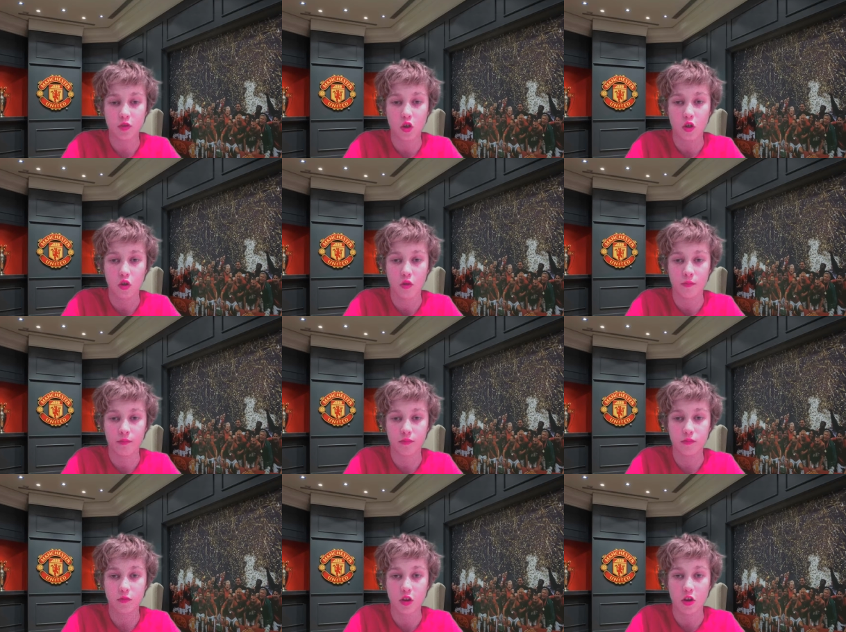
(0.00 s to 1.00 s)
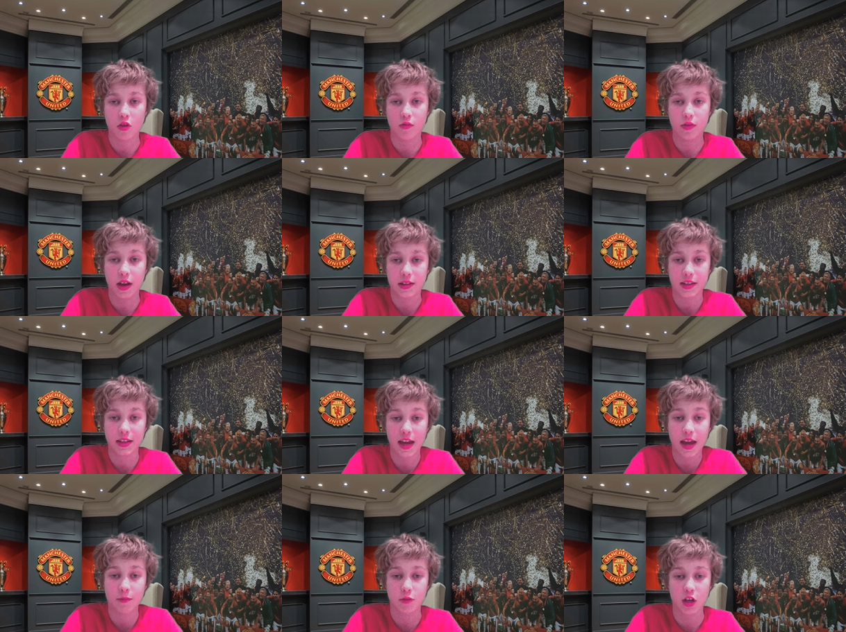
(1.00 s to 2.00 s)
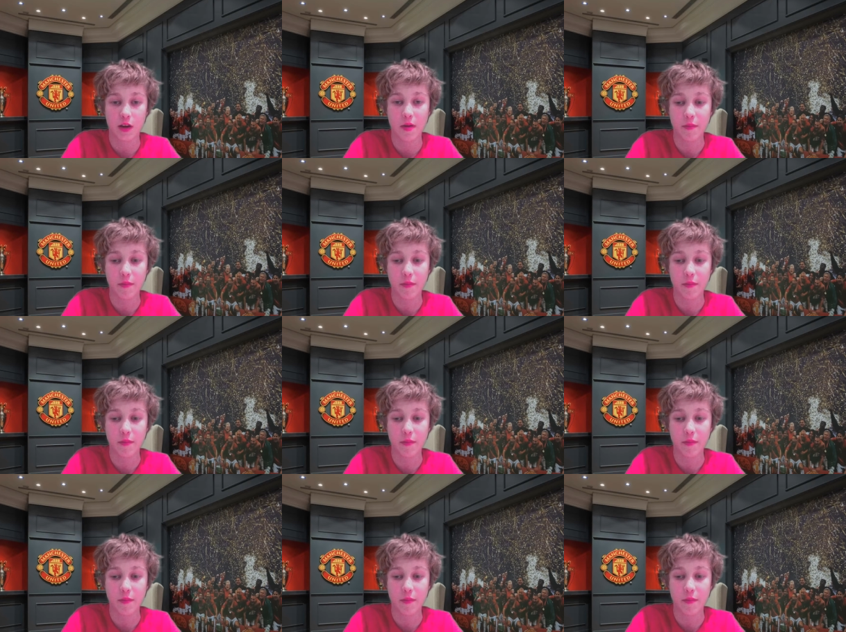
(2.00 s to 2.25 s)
on you know getting game time.